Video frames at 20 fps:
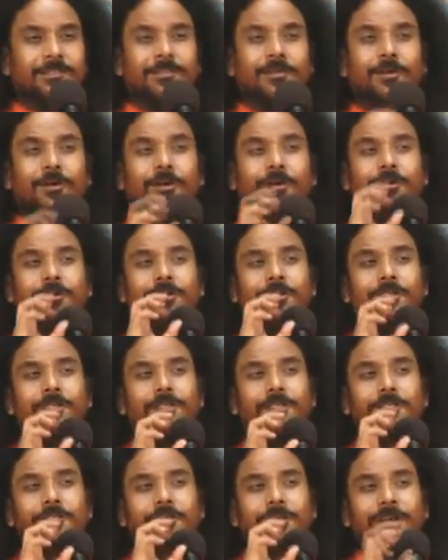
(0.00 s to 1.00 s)
God,
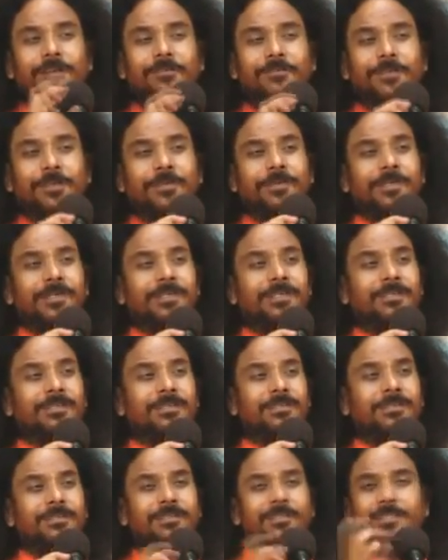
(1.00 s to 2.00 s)
you are
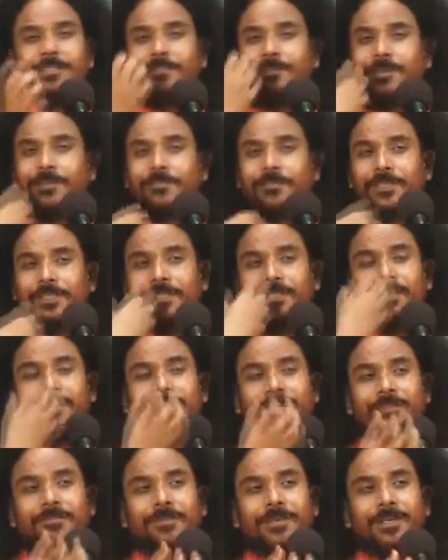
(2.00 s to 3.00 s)
everywhere. You are within
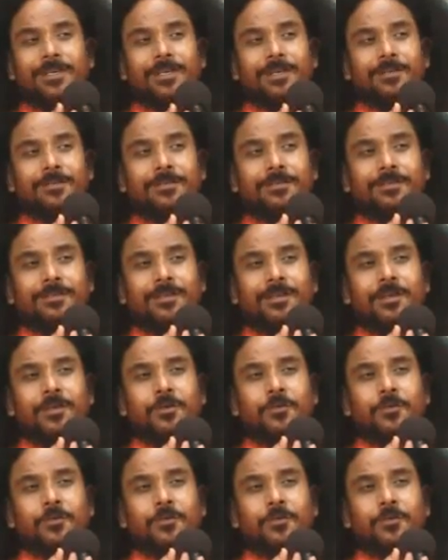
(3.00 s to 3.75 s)
and around.